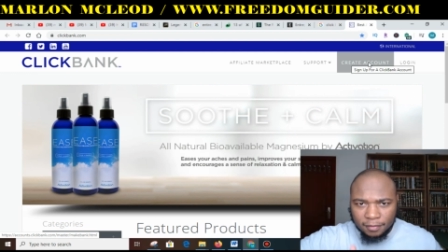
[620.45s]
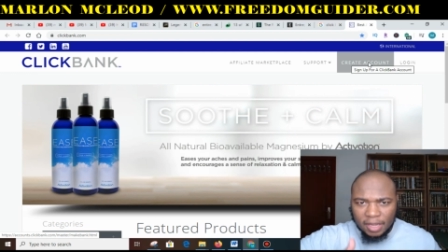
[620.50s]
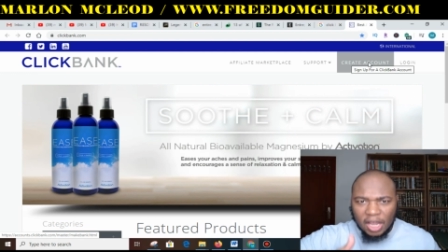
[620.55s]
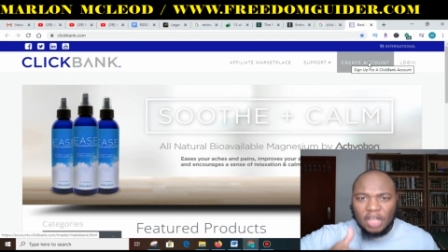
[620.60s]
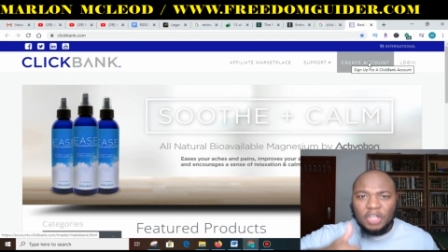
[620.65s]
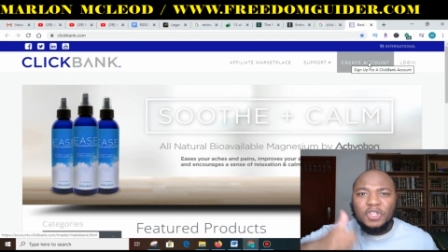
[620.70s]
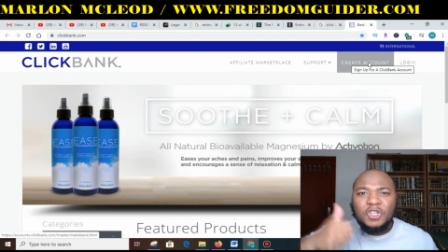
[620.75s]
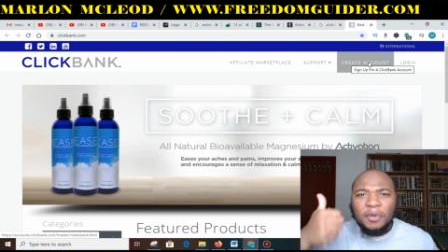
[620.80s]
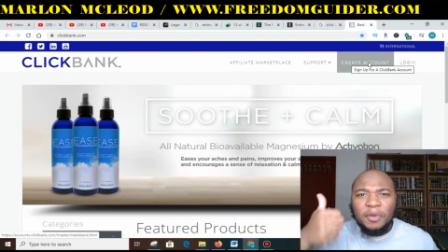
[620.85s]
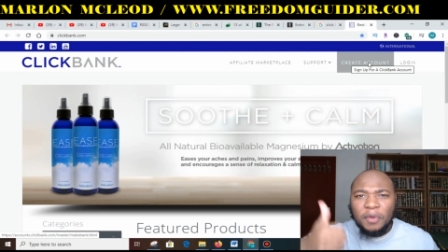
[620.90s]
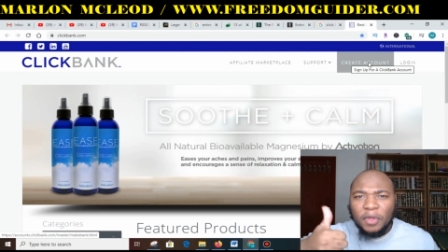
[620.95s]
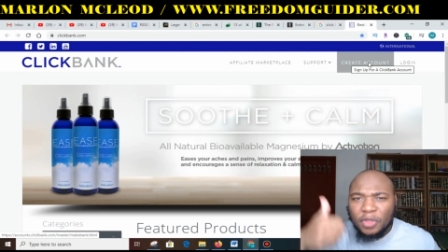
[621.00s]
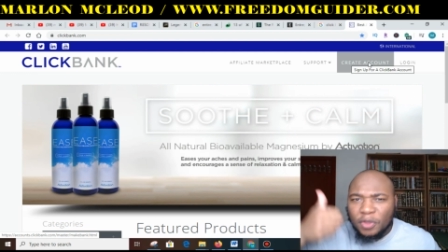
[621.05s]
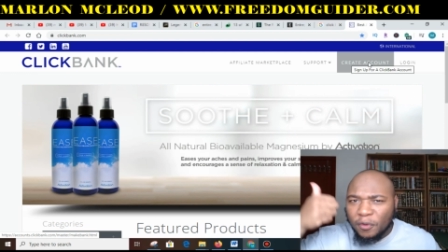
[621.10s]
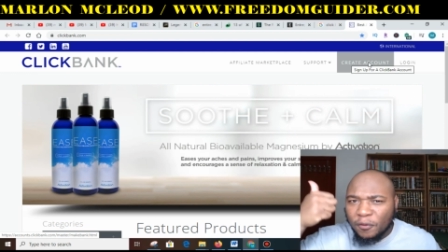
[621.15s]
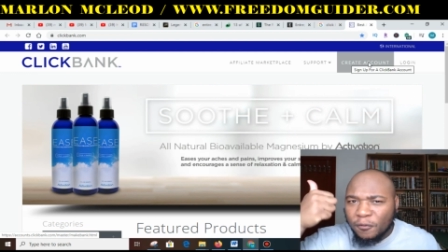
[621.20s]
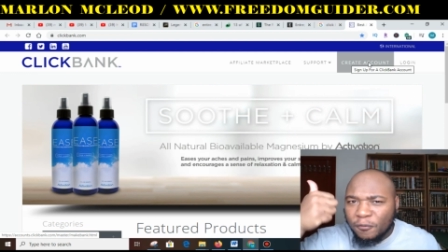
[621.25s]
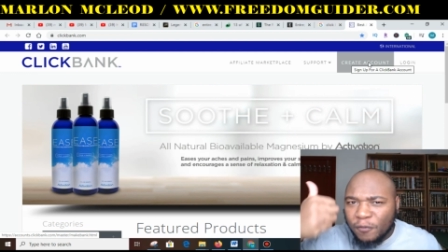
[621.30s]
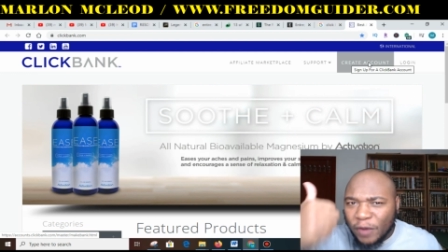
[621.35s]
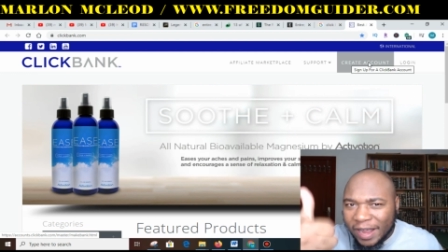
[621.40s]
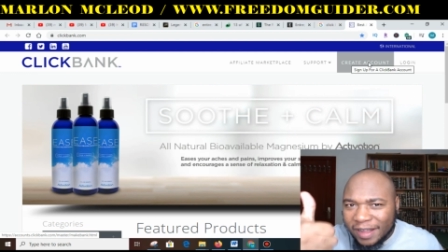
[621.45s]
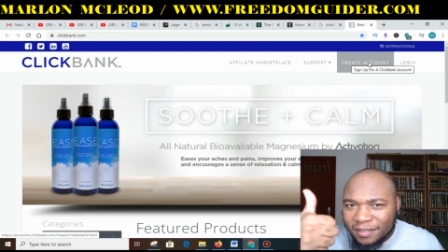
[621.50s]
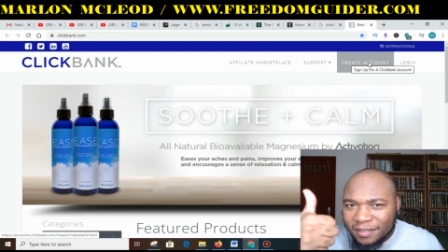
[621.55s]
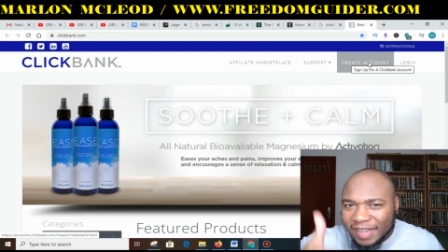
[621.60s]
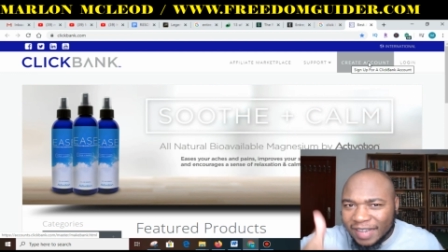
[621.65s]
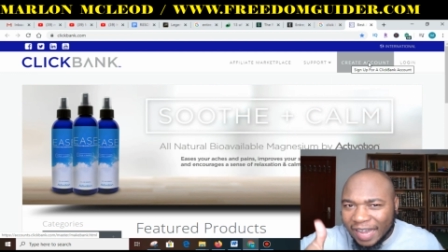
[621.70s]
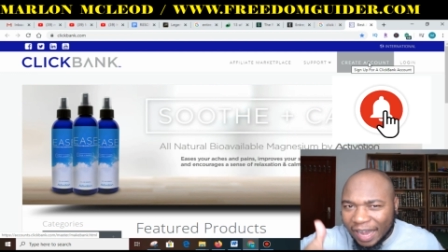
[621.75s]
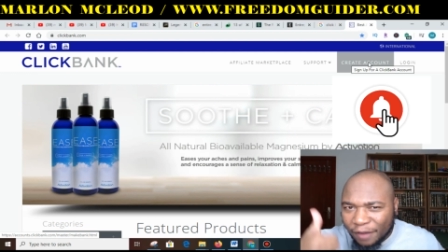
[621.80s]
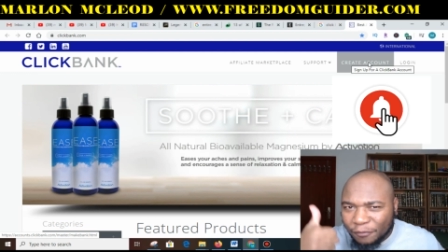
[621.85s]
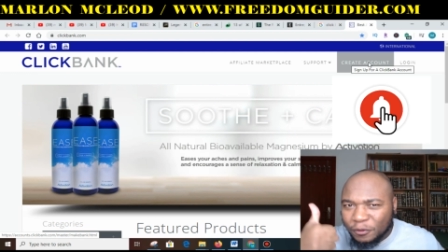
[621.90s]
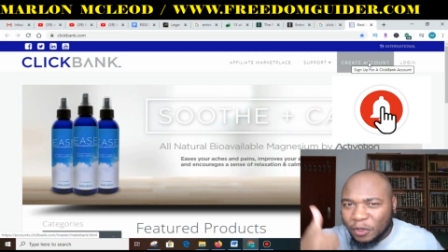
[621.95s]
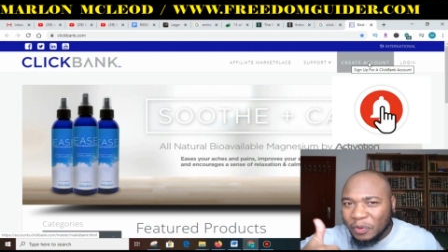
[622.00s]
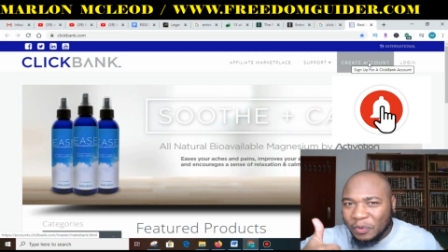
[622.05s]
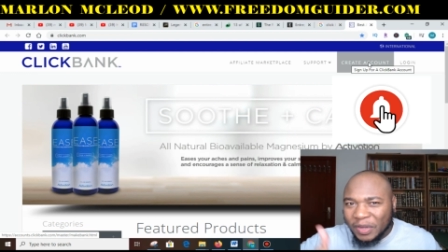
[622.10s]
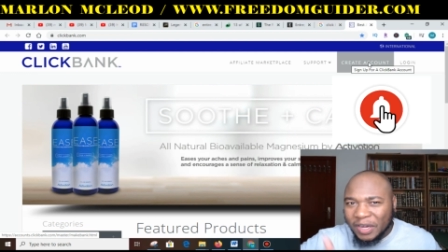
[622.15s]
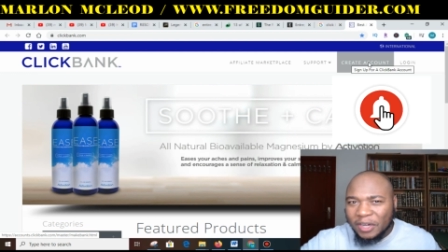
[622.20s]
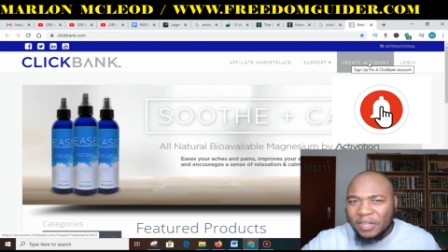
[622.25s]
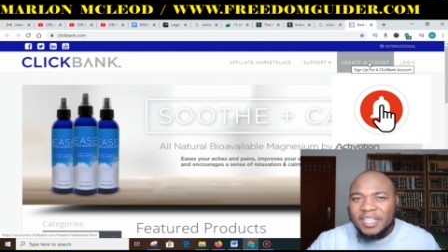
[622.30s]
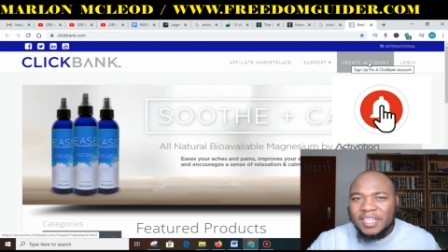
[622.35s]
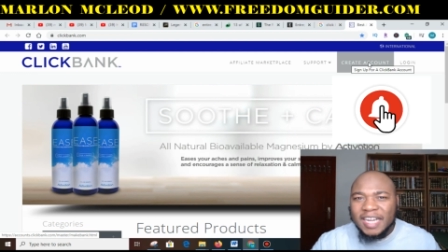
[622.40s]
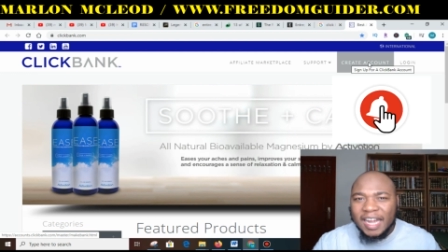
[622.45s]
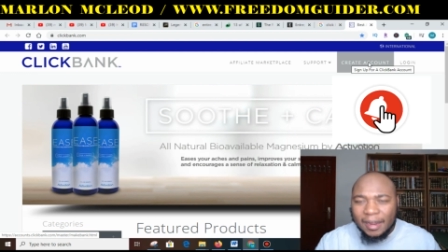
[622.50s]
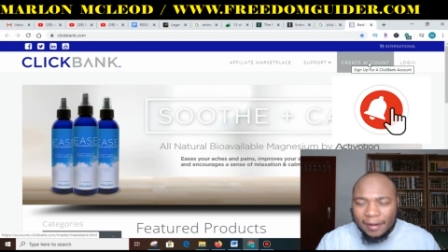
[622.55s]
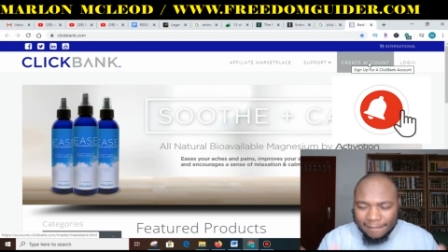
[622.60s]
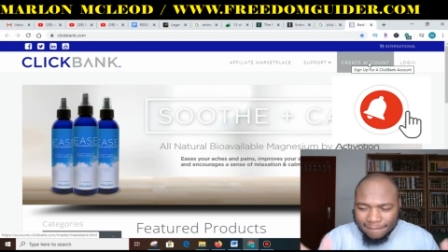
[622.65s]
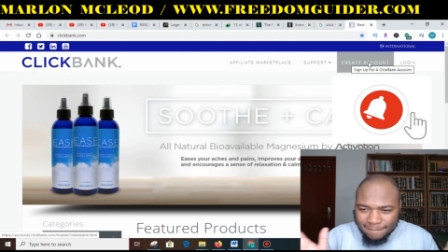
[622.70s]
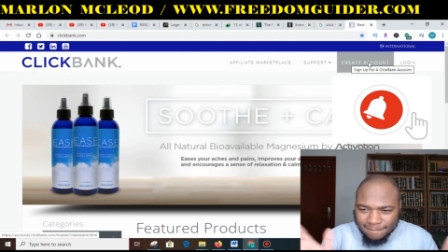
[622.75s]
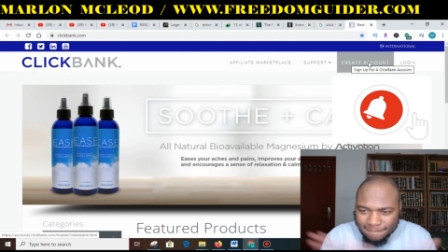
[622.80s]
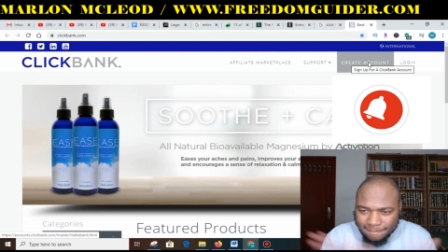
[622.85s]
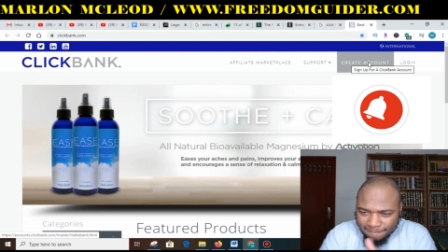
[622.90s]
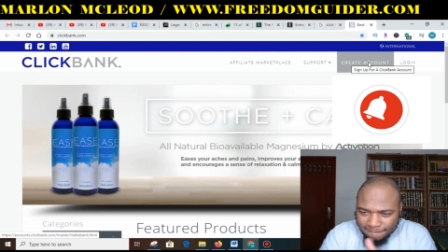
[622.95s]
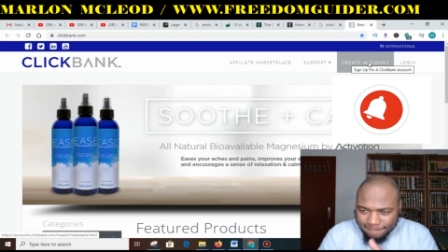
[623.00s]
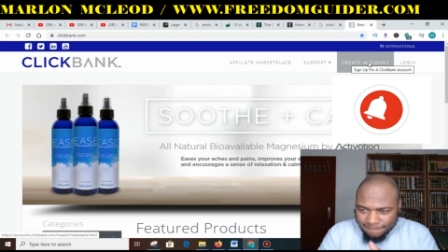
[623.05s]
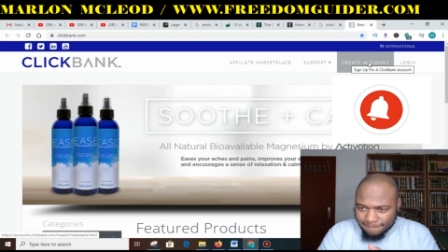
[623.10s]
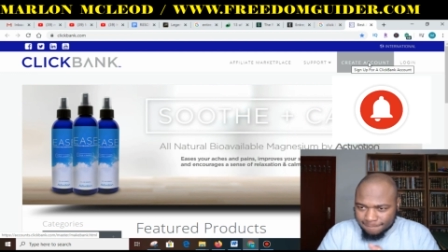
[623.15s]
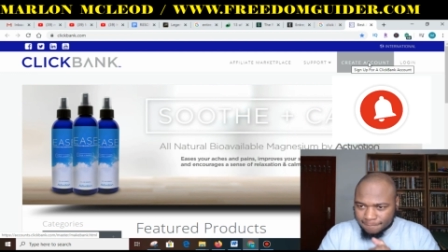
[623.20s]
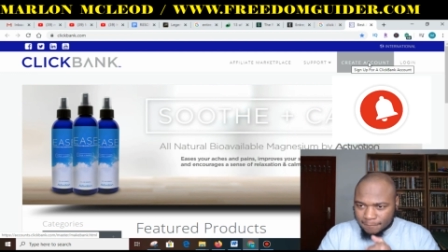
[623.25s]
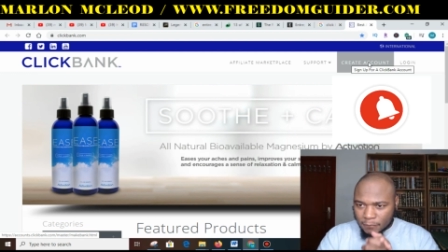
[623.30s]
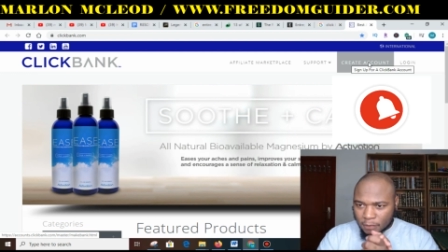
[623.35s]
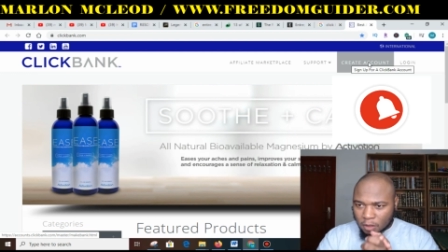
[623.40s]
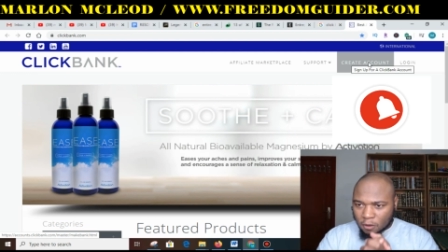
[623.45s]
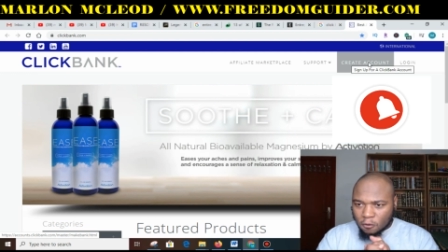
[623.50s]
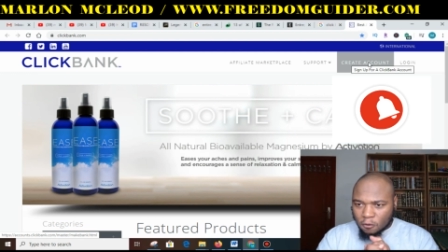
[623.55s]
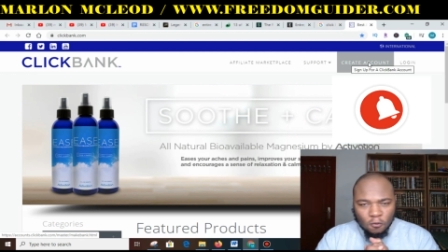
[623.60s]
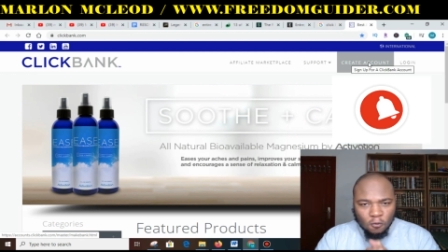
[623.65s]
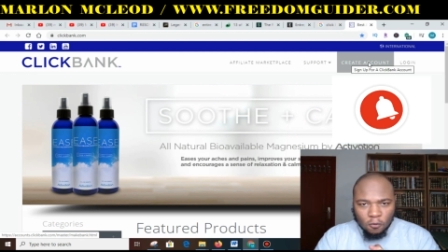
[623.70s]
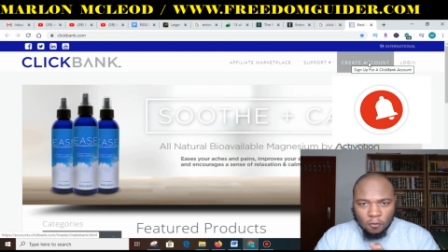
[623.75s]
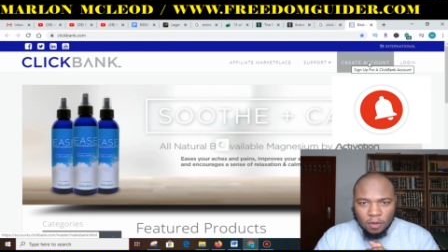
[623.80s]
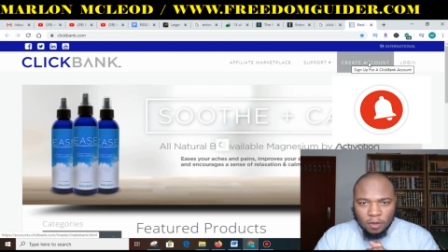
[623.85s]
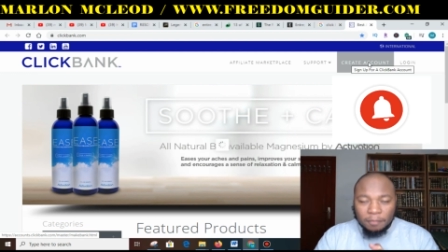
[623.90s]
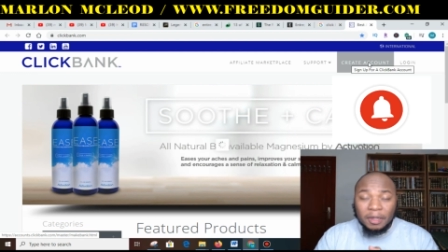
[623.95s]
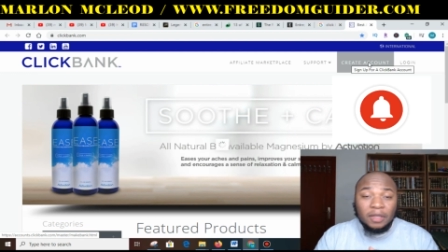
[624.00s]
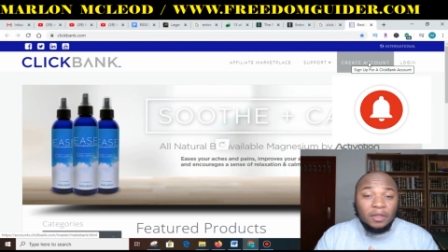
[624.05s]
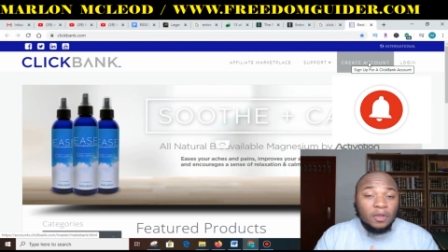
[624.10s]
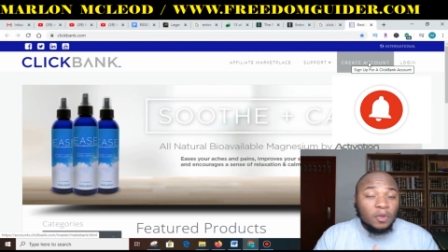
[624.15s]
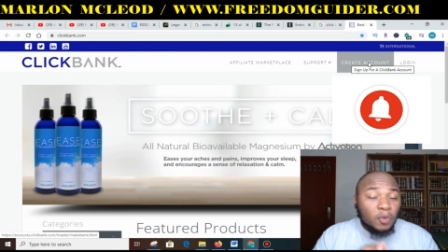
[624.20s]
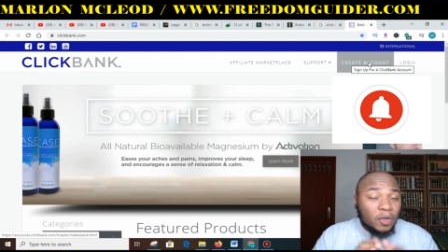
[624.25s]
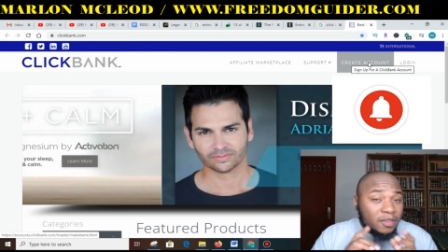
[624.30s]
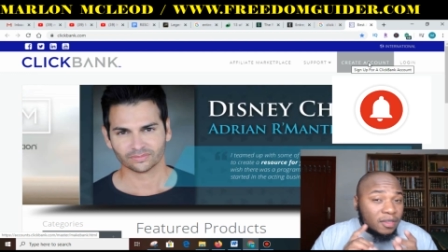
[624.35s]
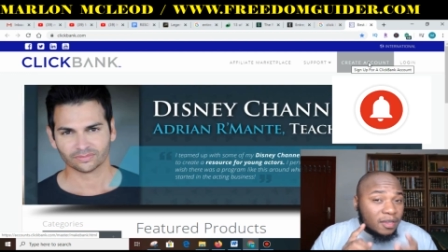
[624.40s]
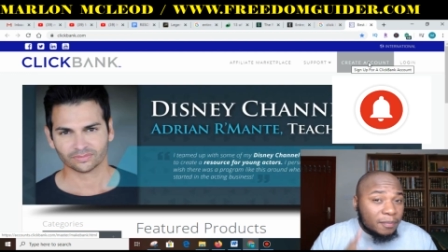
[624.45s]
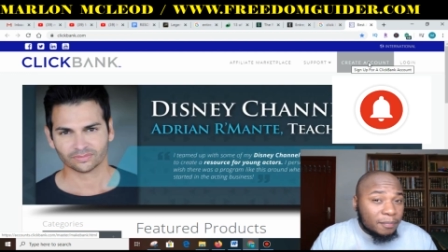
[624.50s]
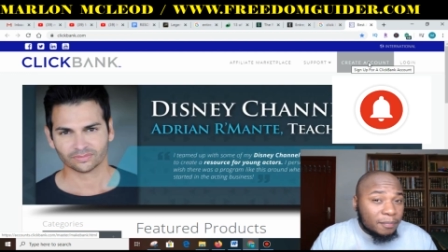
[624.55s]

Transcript: and share with your friends after we are done. But what's